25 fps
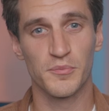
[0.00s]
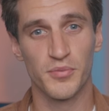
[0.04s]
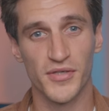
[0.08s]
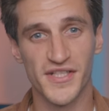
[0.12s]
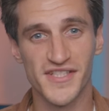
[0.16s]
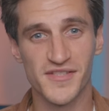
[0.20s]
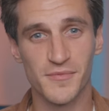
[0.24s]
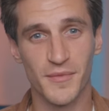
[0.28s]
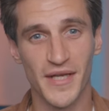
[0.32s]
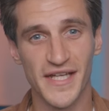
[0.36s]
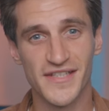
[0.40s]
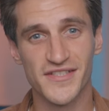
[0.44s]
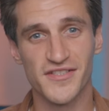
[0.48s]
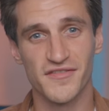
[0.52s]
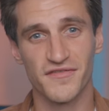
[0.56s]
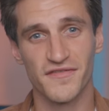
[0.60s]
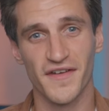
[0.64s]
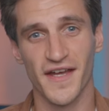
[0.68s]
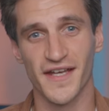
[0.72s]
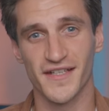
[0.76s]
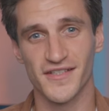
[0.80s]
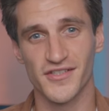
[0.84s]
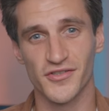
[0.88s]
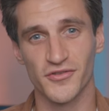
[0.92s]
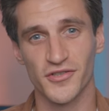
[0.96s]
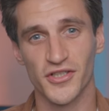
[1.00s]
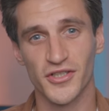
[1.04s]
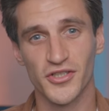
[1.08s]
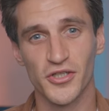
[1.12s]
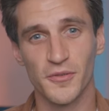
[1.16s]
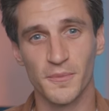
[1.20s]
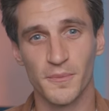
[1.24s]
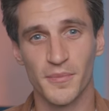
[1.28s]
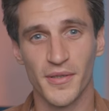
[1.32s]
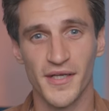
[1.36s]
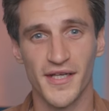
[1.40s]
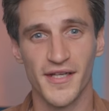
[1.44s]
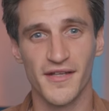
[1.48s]
Prism Lens Effects are a
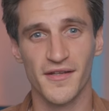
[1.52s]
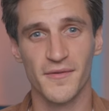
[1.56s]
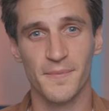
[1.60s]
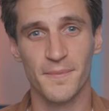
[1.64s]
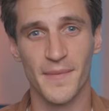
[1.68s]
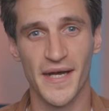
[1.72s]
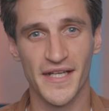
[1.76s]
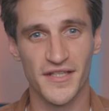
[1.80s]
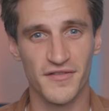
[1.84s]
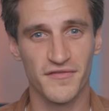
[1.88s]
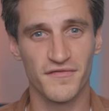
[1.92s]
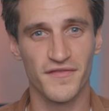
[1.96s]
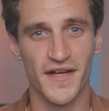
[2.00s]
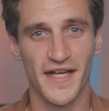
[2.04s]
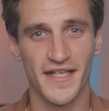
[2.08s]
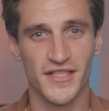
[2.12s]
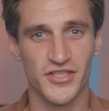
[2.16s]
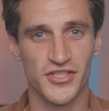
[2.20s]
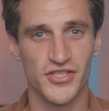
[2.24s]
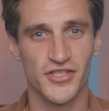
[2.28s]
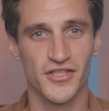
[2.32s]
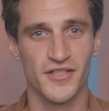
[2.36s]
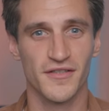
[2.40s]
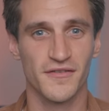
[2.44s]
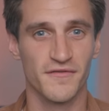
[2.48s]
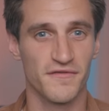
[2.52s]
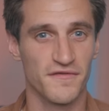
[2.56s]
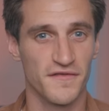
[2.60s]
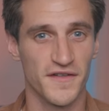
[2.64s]
company that manufacture